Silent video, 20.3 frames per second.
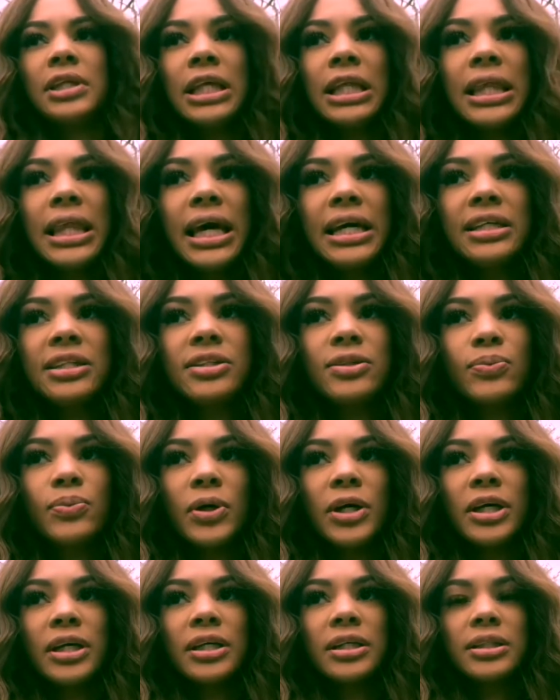lace
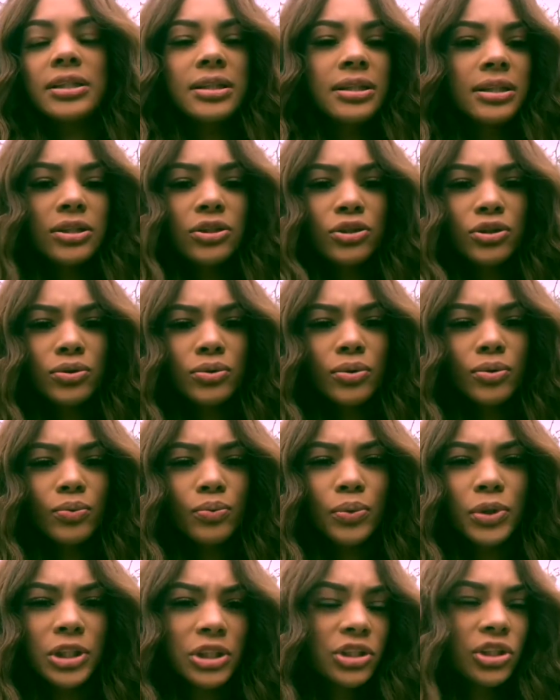wigs,
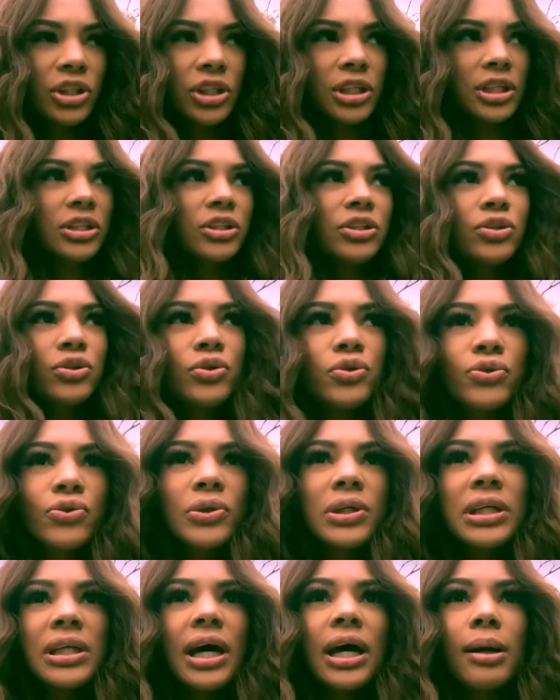which is
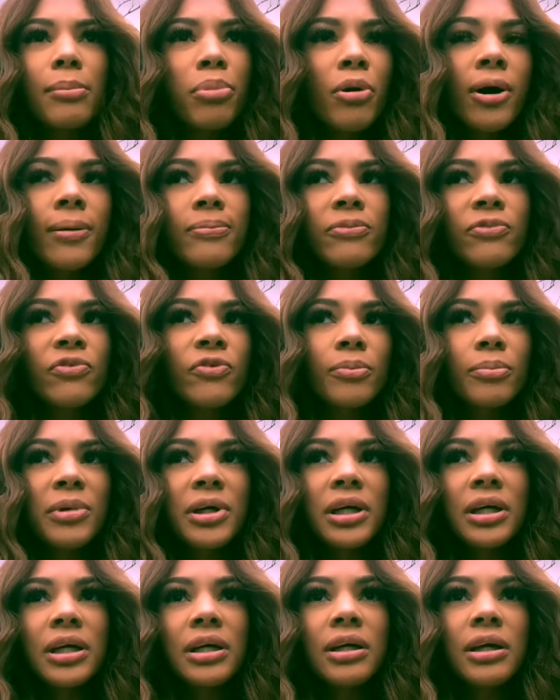usually not a problem for
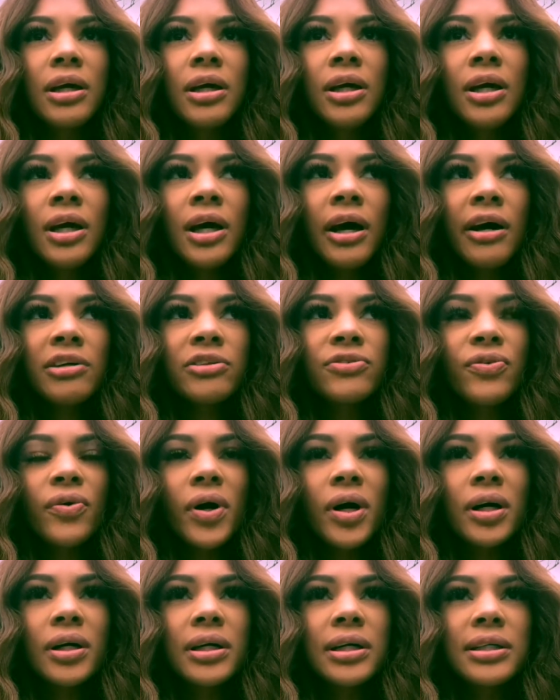me as
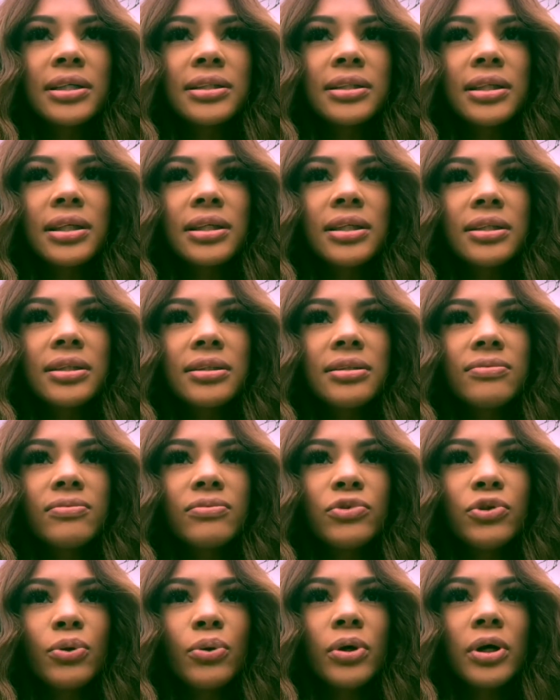far as
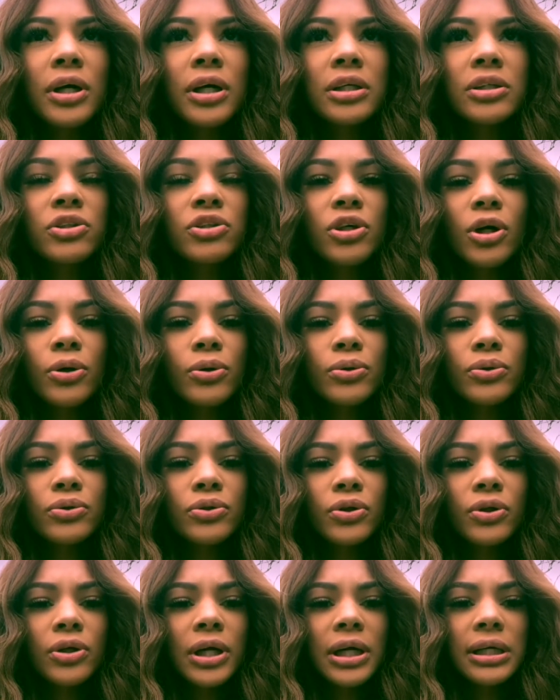doing shows
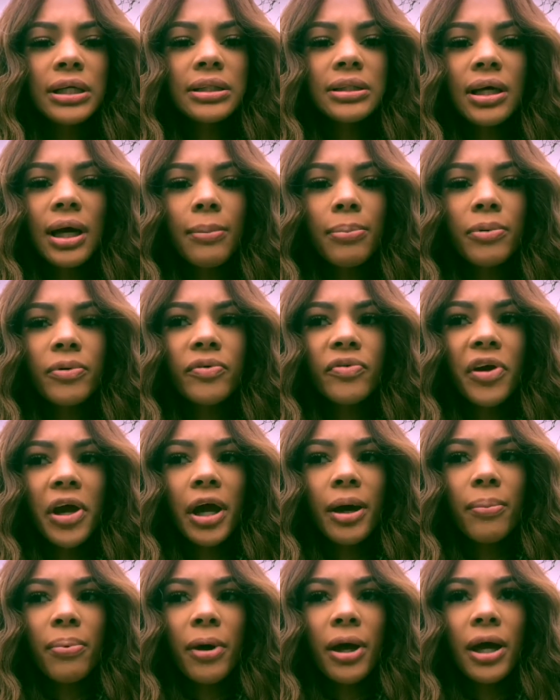or any type of
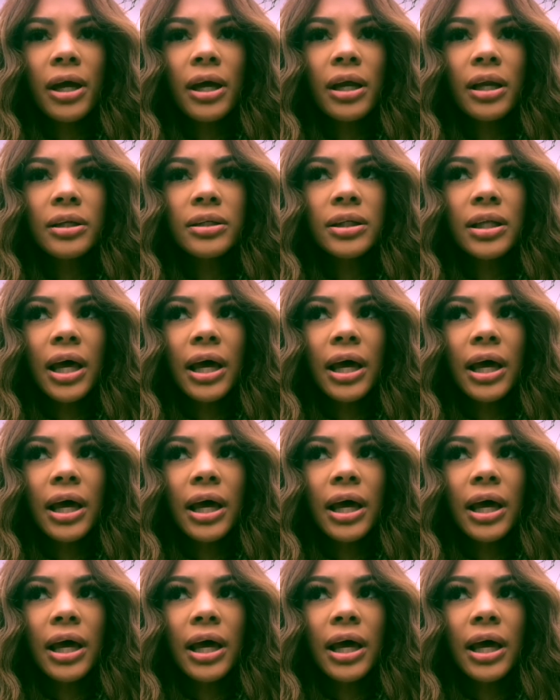campaign.